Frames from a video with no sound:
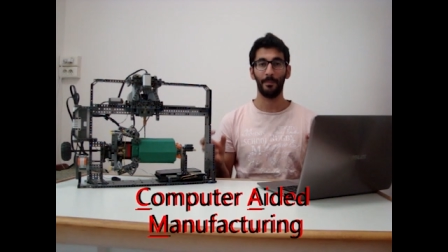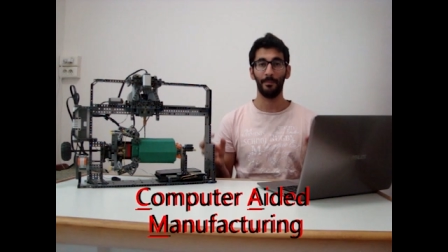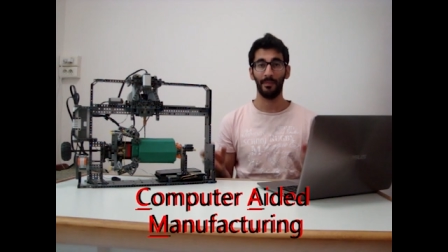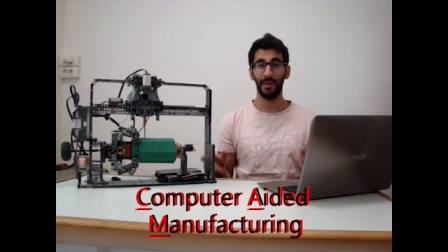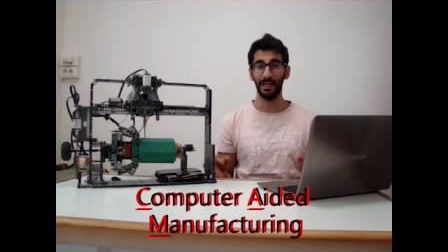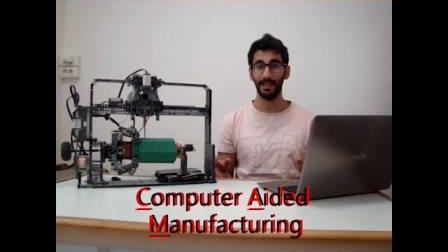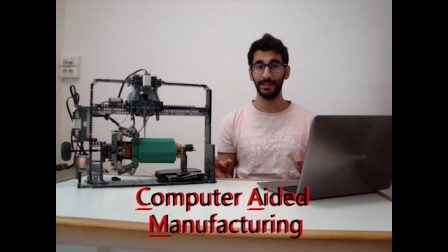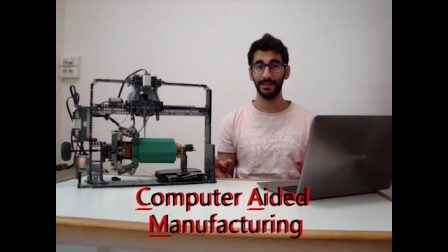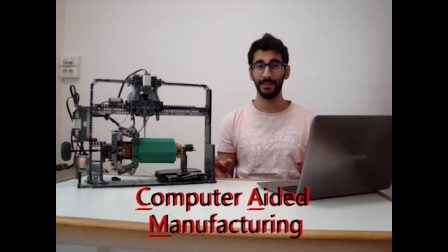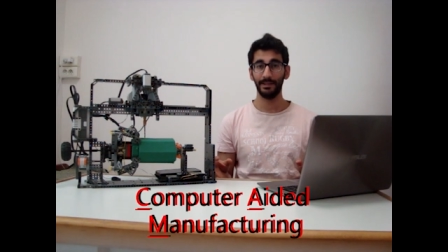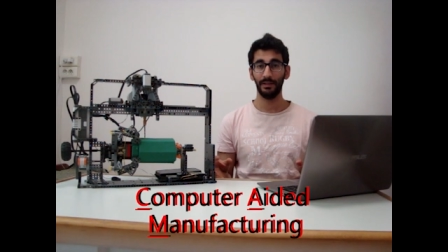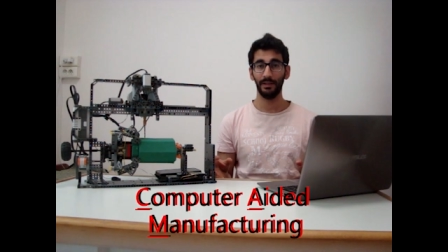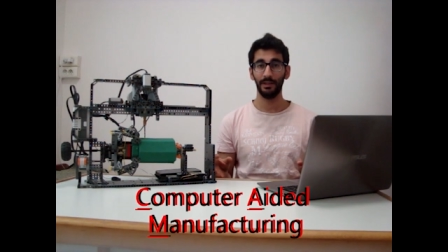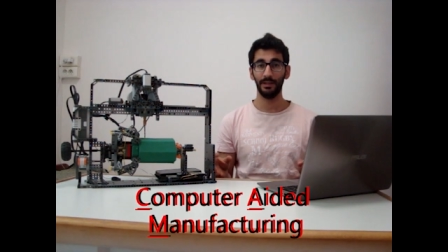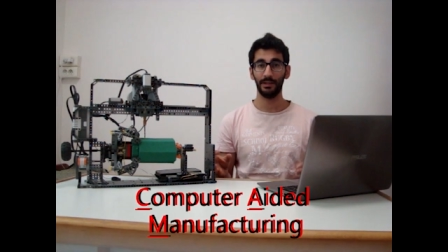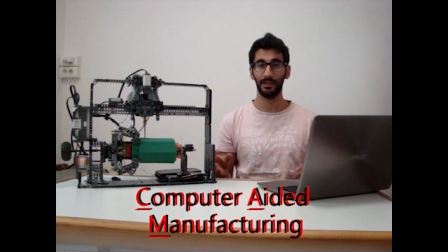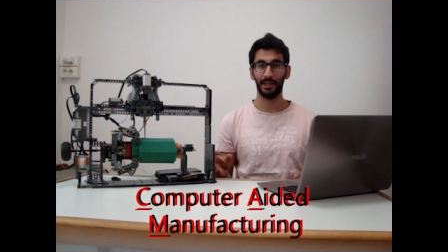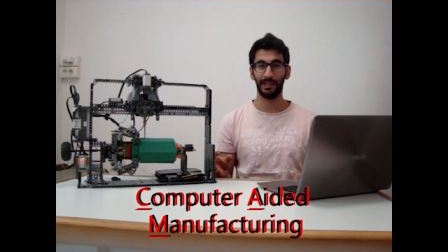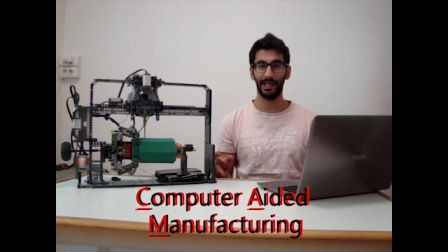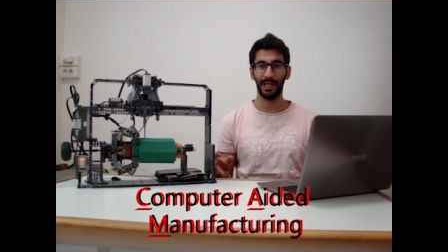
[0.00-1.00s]
Basically,
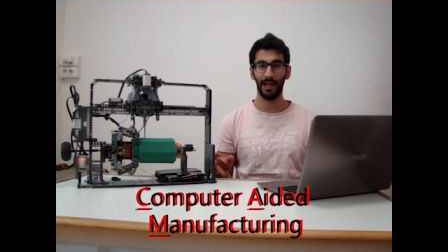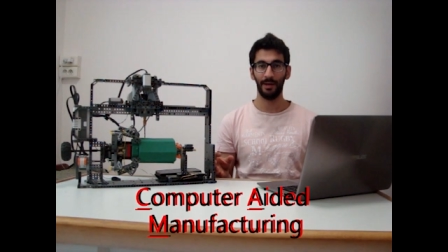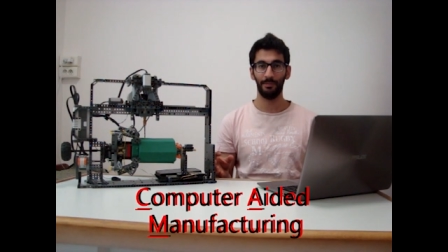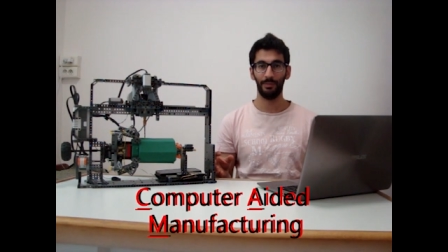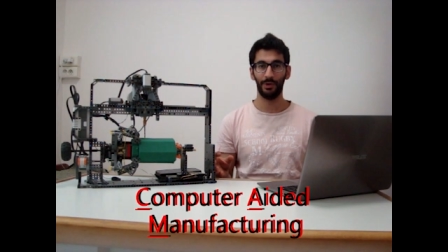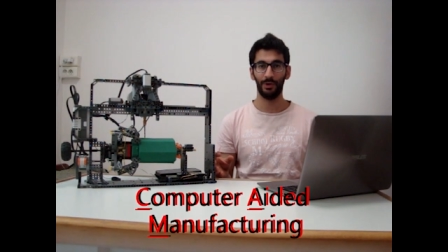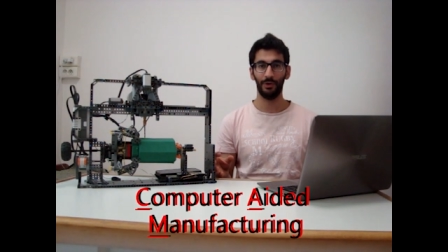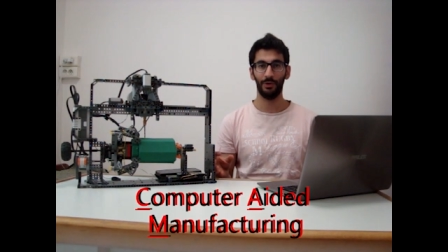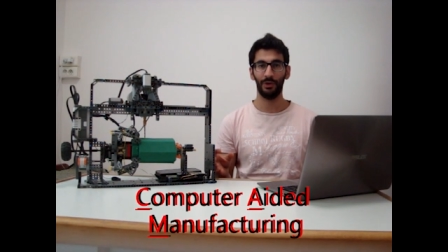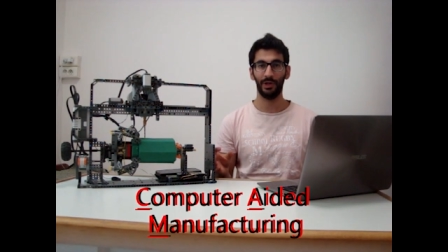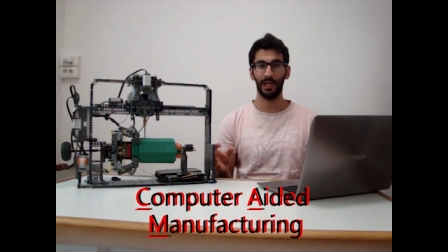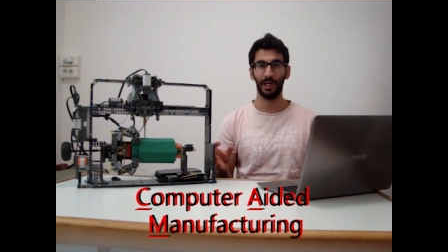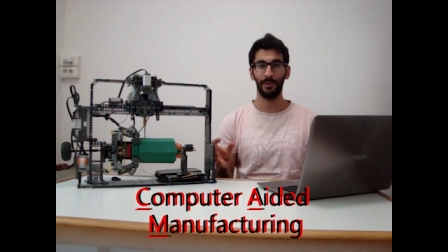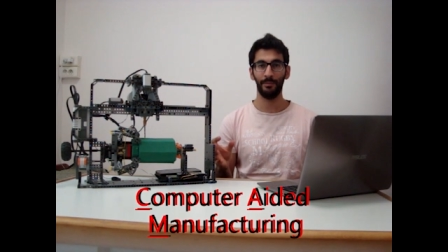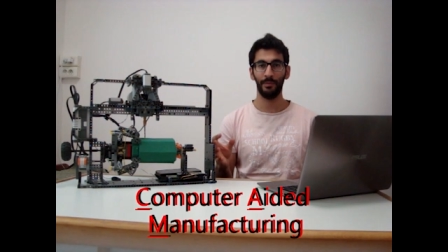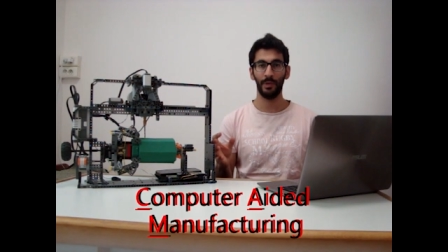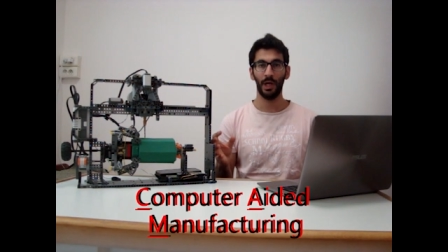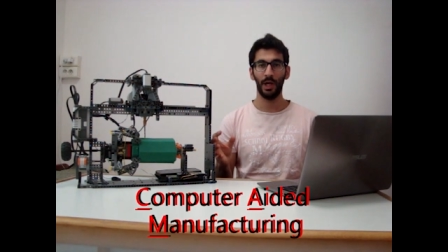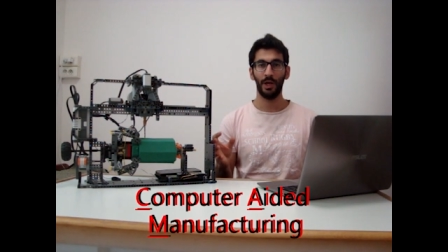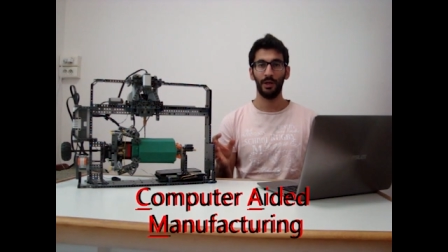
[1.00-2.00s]
the CAM
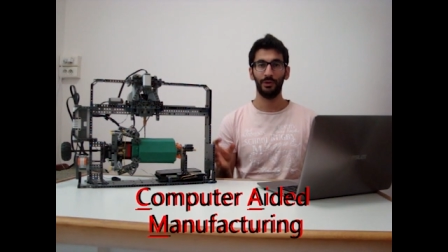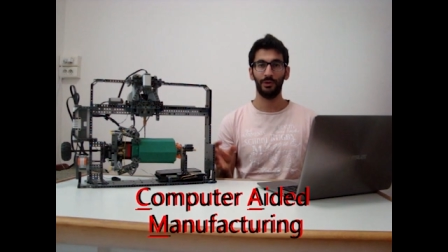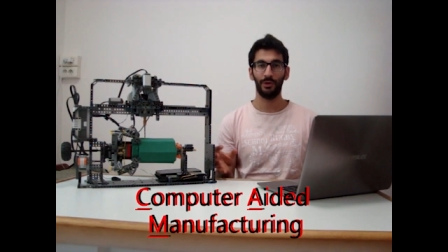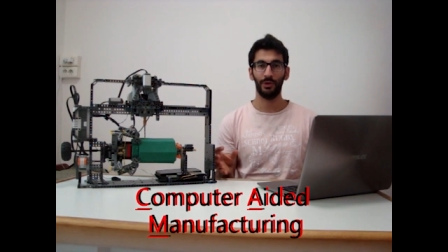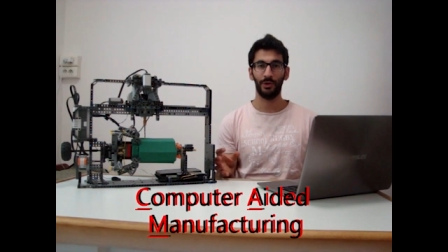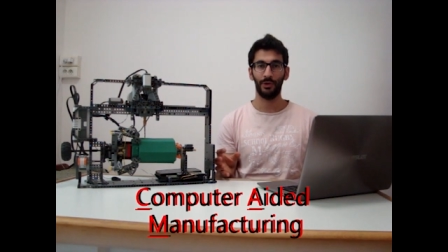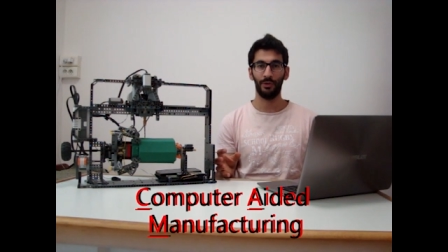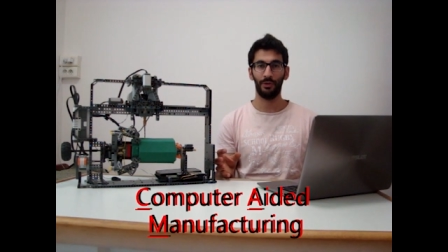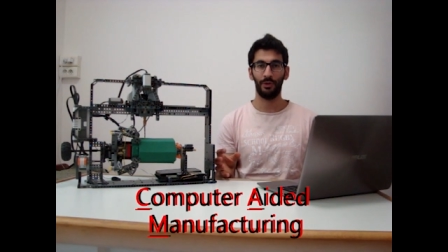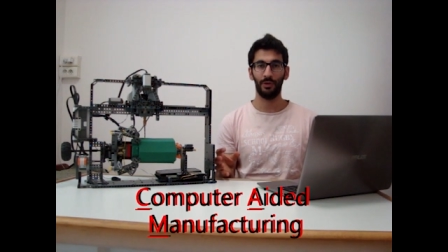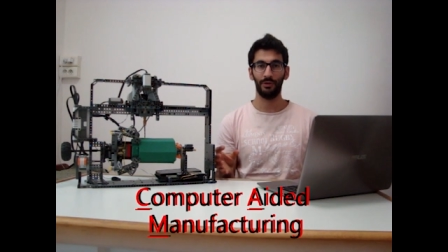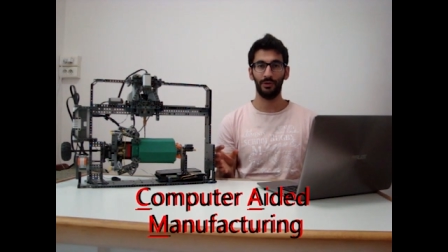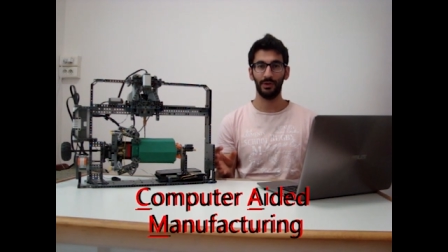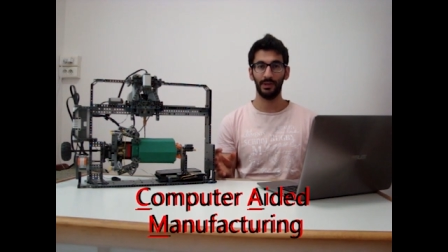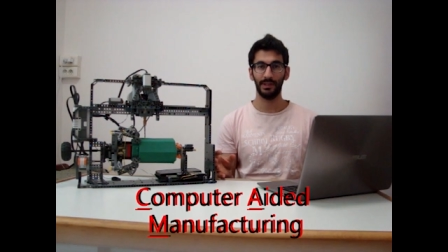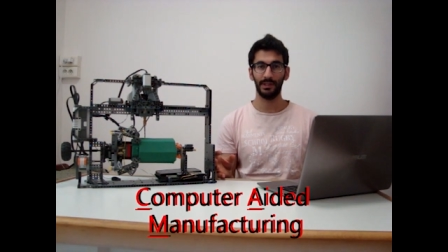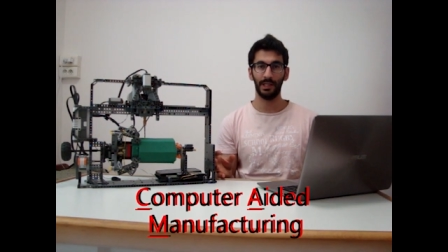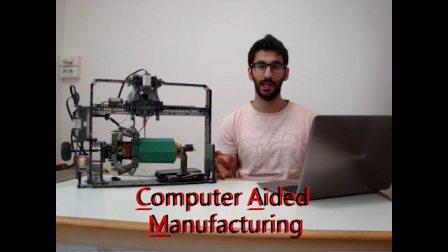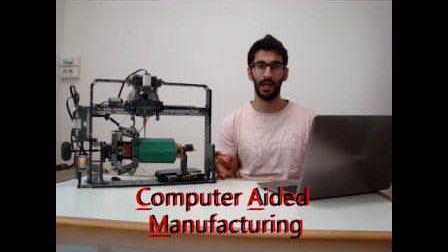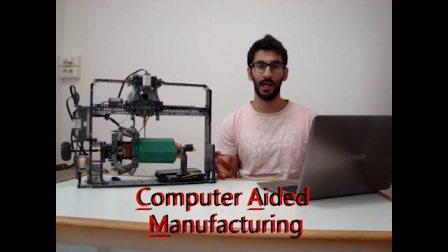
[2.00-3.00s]
program currently
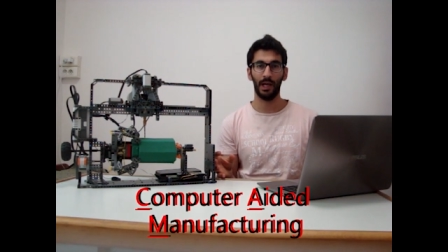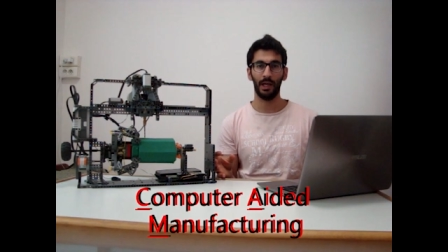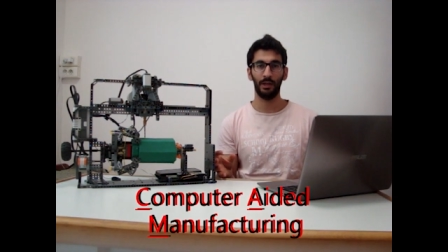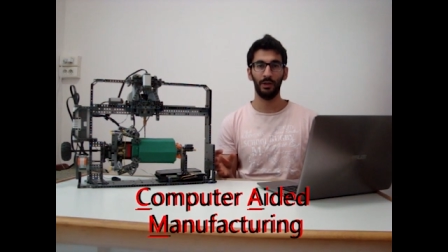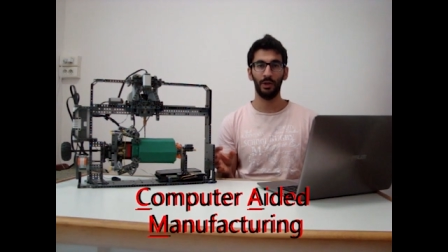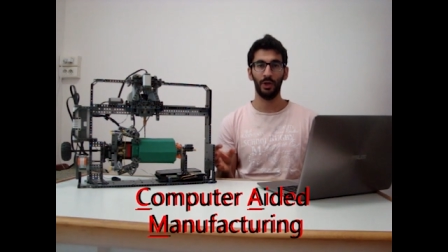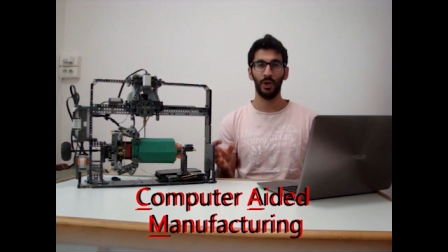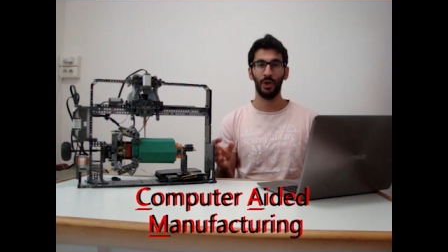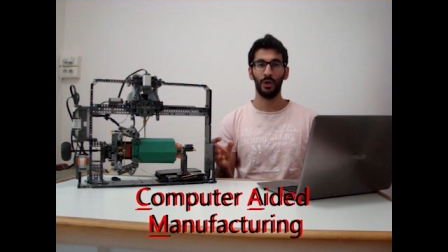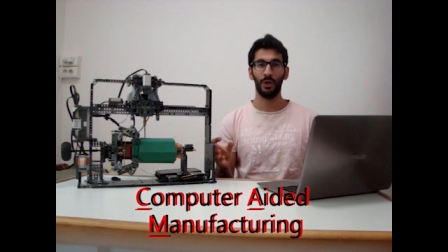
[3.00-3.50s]
designed